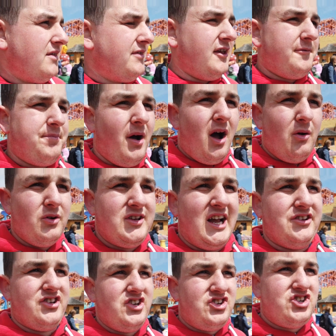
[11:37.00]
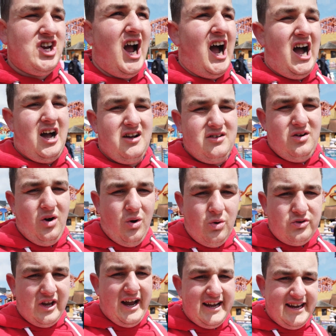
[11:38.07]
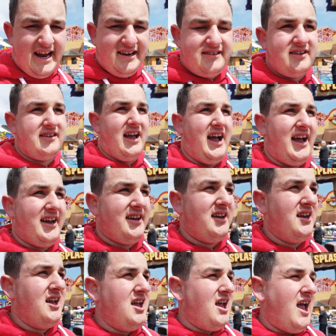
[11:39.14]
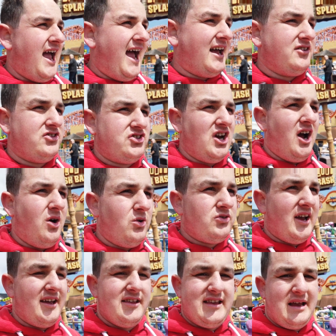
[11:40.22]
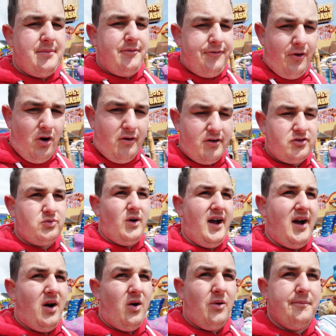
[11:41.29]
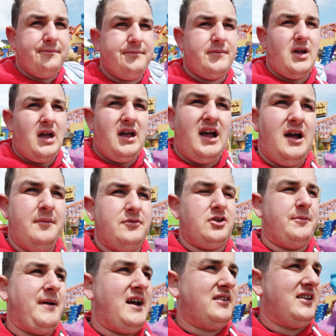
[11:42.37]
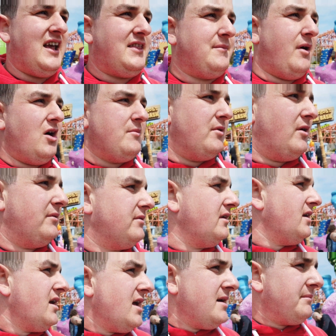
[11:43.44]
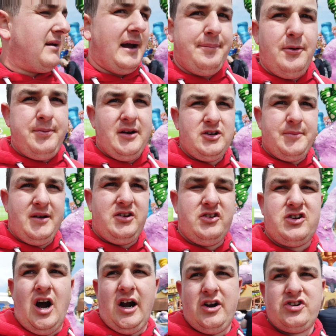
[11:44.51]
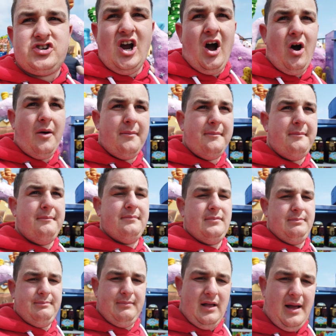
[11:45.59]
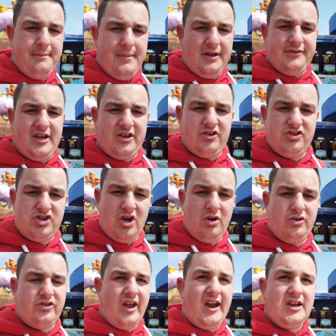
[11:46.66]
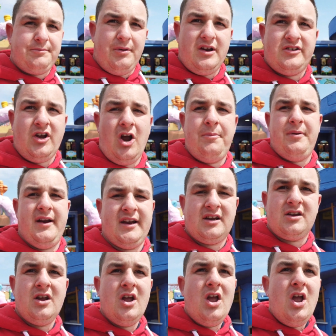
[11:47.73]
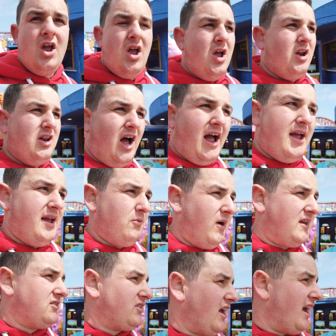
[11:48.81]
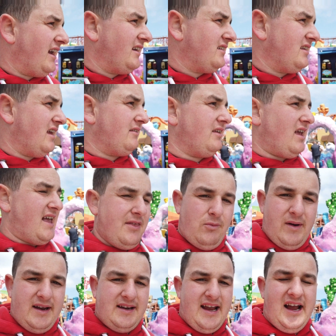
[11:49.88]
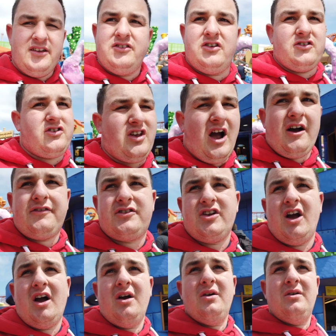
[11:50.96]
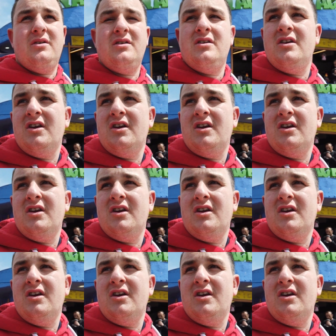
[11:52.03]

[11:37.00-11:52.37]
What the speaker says: this park was actually shut all day yesterday and shut all day the day before as well. So basically at the moment, Blackpool Pleasure Beach is kind of shut on like Mondays and Tuesdays, but it's opening like Wednesdays and then at the weekends and stuff. So